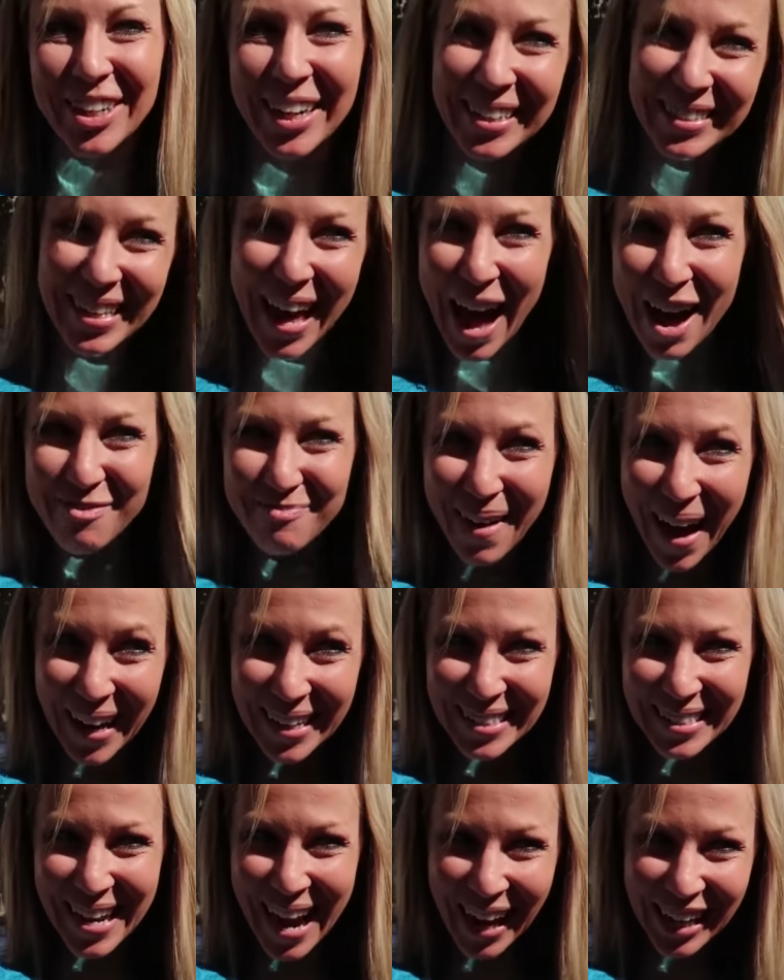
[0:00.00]
treats at my
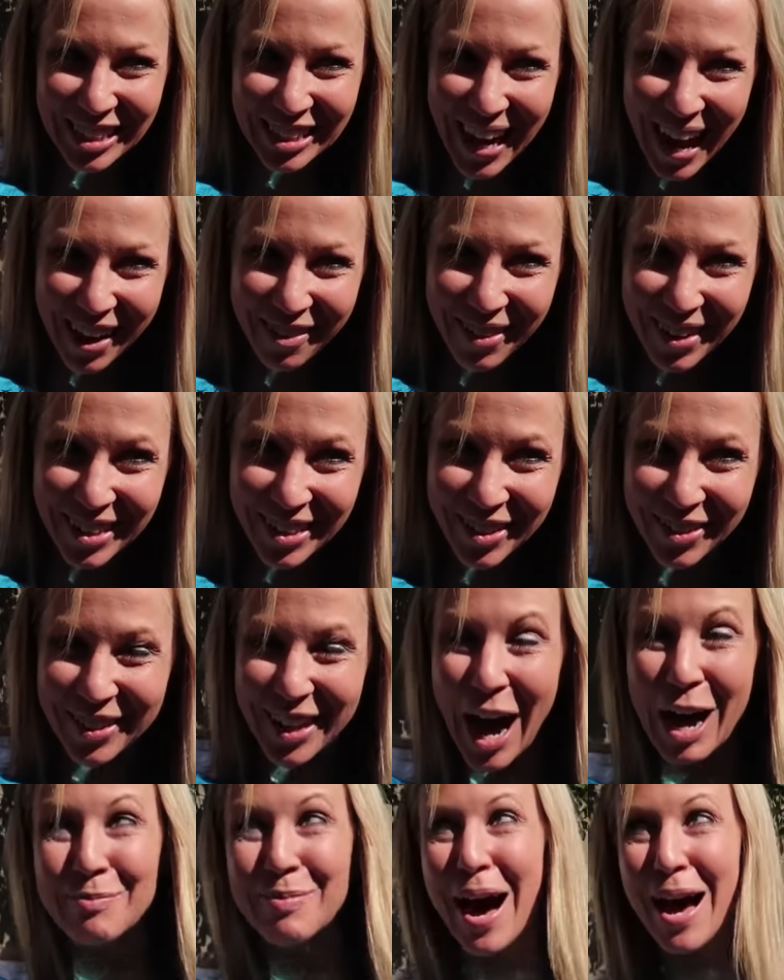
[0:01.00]
Snack Shack window.
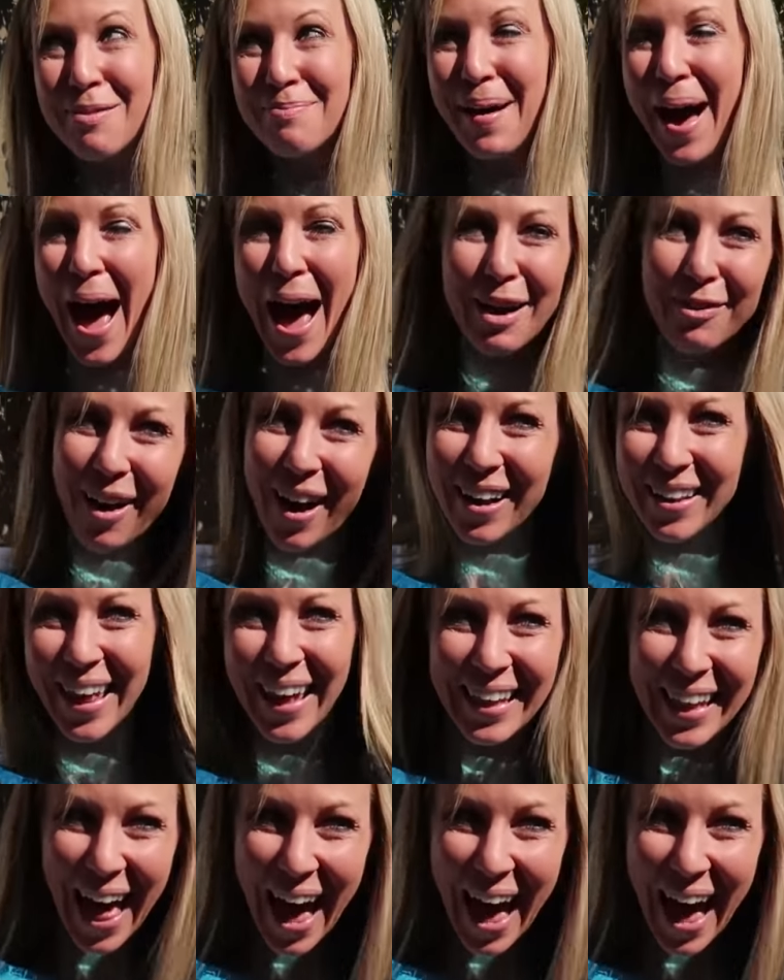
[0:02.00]
Come on by while they